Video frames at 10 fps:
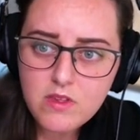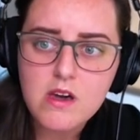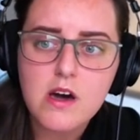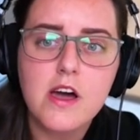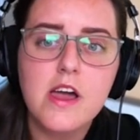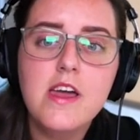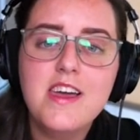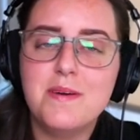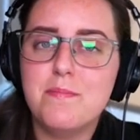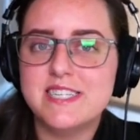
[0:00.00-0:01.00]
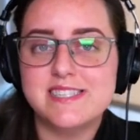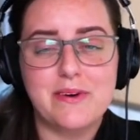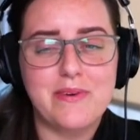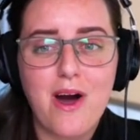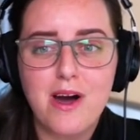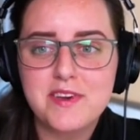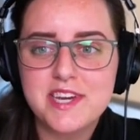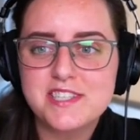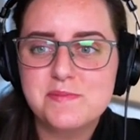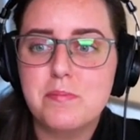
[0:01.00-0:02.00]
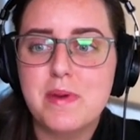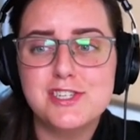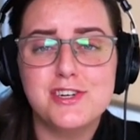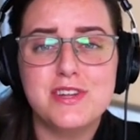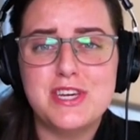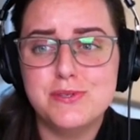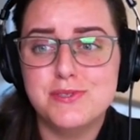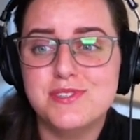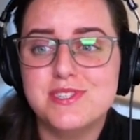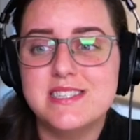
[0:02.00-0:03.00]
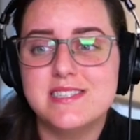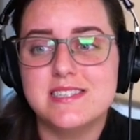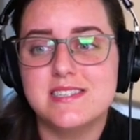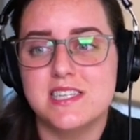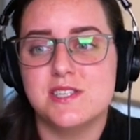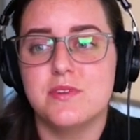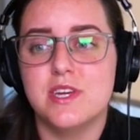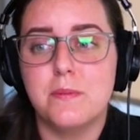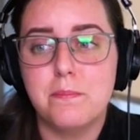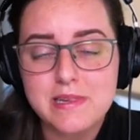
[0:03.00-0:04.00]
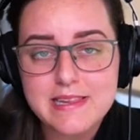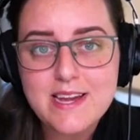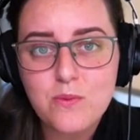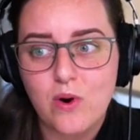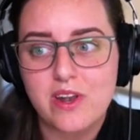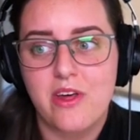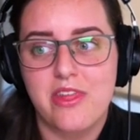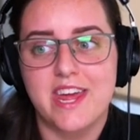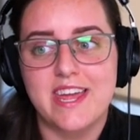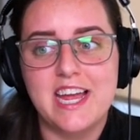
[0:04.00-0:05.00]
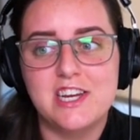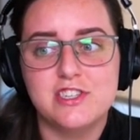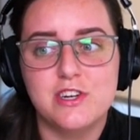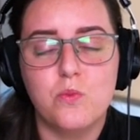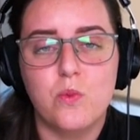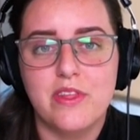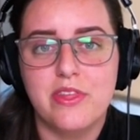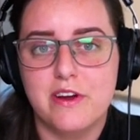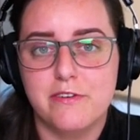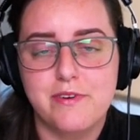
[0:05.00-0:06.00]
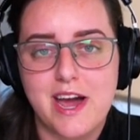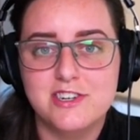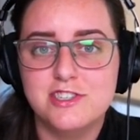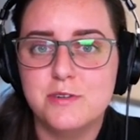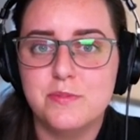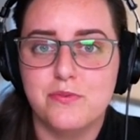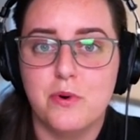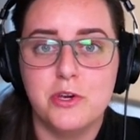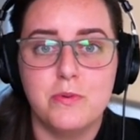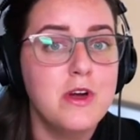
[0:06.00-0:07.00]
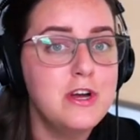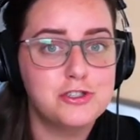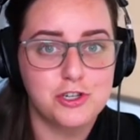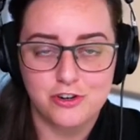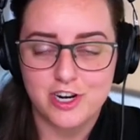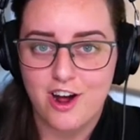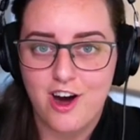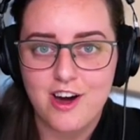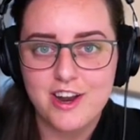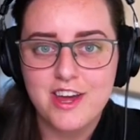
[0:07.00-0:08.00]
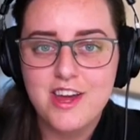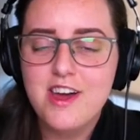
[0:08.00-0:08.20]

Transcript: It might sound obvious, but make sure that users can successfully complete one authentication with their factor before you turn it on.